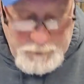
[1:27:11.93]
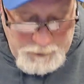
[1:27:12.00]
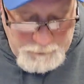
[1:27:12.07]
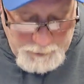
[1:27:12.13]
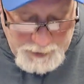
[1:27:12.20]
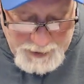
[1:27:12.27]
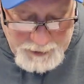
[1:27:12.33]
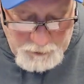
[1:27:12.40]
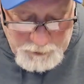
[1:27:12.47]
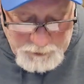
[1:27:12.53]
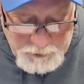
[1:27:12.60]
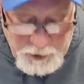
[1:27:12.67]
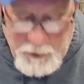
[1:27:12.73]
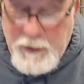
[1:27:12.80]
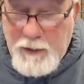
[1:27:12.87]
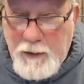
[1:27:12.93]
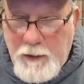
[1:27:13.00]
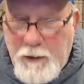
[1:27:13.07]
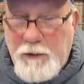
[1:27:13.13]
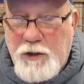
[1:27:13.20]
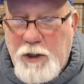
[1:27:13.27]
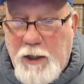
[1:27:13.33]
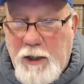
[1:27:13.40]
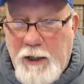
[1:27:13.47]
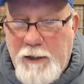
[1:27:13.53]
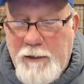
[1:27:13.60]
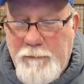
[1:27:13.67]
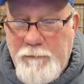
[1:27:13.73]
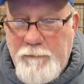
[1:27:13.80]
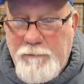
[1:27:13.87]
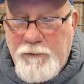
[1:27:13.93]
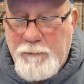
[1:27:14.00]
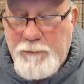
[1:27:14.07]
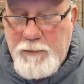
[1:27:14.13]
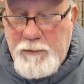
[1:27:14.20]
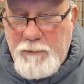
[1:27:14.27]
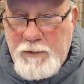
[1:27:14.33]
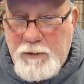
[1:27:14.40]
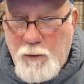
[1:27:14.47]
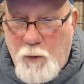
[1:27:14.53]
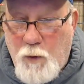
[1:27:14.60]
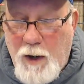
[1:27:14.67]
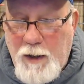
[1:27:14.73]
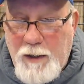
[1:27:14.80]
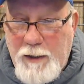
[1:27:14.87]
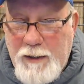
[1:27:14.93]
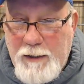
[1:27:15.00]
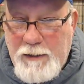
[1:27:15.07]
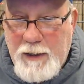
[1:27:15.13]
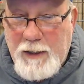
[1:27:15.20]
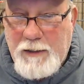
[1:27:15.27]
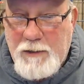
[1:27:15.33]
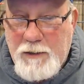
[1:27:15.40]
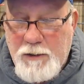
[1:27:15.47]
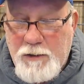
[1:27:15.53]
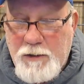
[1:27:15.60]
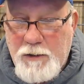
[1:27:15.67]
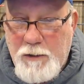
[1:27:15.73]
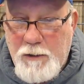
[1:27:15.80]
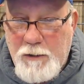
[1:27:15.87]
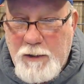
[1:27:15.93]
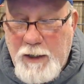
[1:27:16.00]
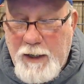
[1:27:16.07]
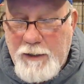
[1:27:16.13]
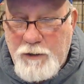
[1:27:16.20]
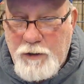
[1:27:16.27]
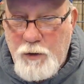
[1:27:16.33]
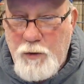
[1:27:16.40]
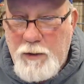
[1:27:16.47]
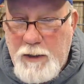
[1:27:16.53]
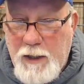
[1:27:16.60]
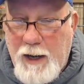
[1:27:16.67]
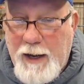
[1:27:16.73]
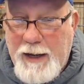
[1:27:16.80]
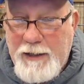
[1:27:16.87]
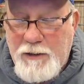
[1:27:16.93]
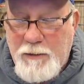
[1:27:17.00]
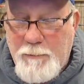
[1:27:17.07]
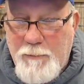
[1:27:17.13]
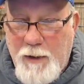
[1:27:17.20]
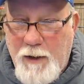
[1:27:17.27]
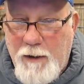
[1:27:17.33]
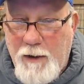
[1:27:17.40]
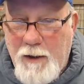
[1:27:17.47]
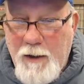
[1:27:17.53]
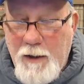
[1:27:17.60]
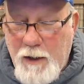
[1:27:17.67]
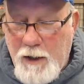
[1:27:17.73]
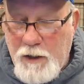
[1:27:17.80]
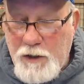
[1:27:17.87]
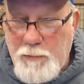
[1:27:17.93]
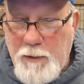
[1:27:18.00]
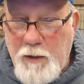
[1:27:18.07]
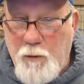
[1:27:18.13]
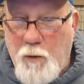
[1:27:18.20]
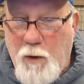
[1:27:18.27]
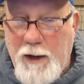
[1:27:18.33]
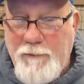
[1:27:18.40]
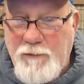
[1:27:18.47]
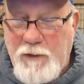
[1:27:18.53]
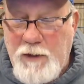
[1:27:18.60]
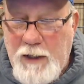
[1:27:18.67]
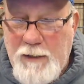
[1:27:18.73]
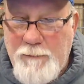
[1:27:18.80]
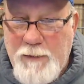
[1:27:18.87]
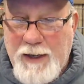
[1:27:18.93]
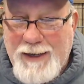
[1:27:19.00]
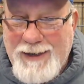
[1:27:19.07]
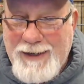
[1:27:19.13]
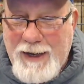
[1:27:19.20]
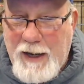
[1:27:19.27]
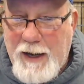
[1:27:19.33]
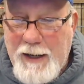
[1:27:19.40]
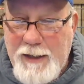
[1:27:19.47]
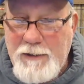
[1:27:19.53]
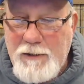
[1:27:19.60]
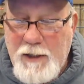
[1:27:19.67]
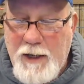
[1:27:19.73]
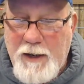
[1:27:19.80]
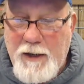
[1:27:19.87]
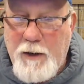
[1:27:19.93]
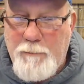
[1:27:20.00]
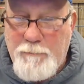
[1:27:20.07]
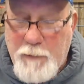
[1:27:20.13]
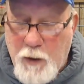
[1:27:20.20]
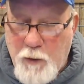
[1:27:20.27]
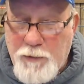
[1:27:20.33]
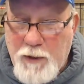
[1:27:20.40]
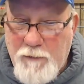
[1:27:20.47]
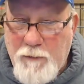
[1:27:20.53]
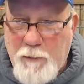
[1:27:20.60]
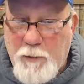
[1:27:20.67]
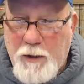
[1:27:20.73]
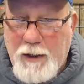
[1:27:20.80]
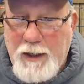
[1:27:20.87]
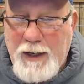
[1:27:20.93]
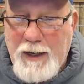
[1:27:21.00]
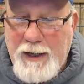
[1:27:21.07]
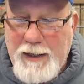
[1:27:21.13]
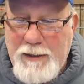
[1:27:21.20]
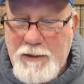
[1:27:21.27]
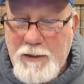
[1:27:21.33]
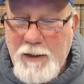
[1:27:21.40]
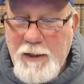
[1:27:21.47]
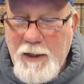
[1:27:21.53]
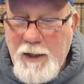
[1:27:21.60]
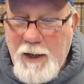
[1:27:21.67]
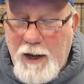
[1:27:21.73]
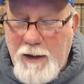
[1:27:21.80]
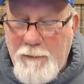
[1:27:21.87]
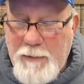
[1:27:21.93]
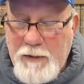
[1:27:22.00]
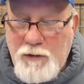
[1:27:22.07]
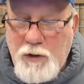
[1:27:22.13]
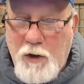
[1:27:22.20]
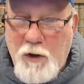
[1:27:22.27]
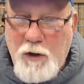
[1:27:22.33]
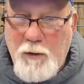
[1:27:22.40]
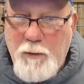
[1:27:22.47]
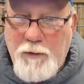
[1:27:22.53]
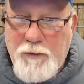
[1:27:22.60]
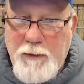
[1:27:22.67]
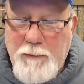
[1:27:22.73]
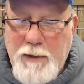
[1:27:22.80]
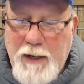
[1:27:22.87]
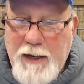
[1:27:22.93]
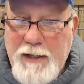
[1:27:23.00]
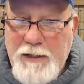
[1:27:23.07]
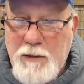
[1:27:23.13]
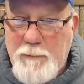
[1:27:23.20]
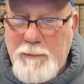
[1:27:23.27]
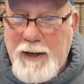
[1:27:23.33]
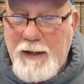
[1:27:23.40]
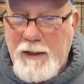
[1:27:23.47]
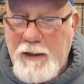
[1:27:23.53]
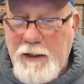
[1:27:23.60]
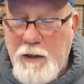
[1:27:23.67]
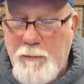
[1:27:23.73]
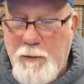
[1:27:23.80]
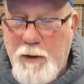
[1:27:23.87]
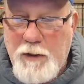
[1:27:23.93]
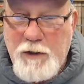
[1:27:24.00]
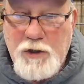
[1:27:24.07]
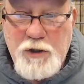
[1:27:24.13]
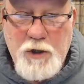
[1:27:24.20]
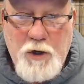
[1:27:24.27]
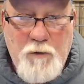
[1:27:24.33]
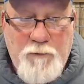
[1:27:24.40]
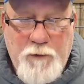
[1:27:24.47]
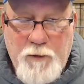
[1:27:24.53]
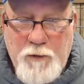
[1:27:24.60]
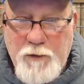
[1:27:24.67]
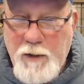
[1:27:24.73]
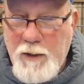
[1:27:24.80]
Michael and Terry Littlejohn from Tawakoni, Texas, got two guides, a husband and wife team that guides down there. Both of them are guides. I've been talking with them guys about getting them on the show for